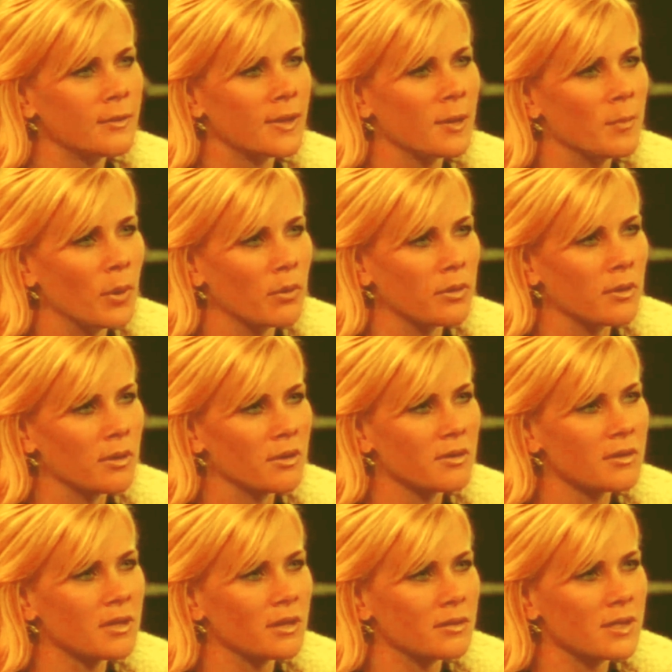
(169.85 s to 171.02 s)
You and I both know
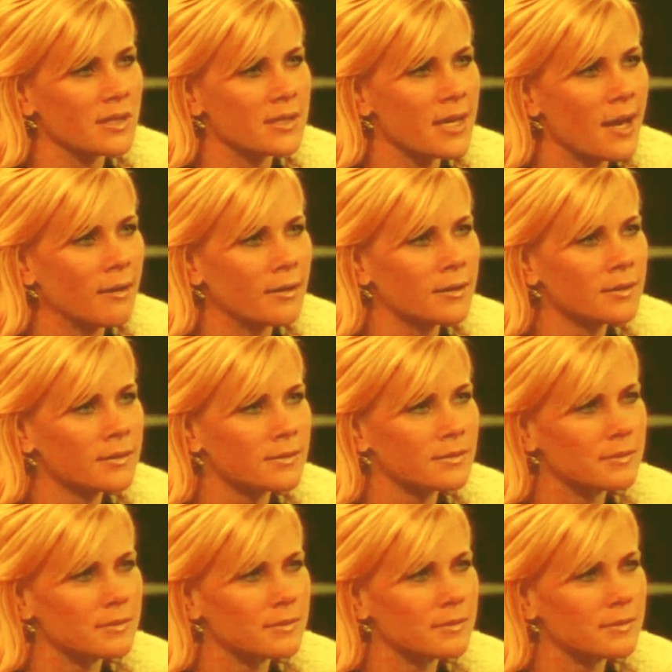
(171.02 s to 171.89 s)
you're guilty as hell.